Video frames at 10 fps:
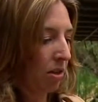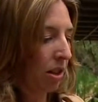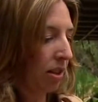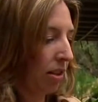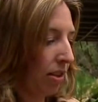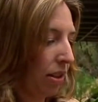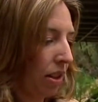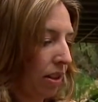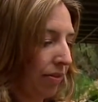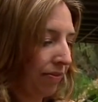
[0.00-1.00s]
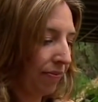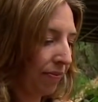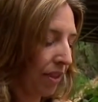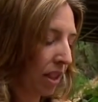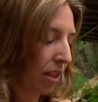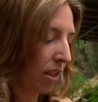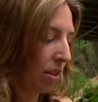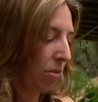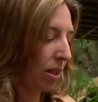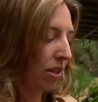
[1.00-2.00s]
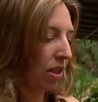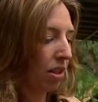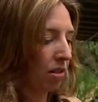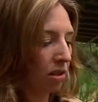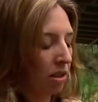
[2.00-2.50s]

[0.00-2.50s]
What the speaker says: Got a little dirt, nothing too major though.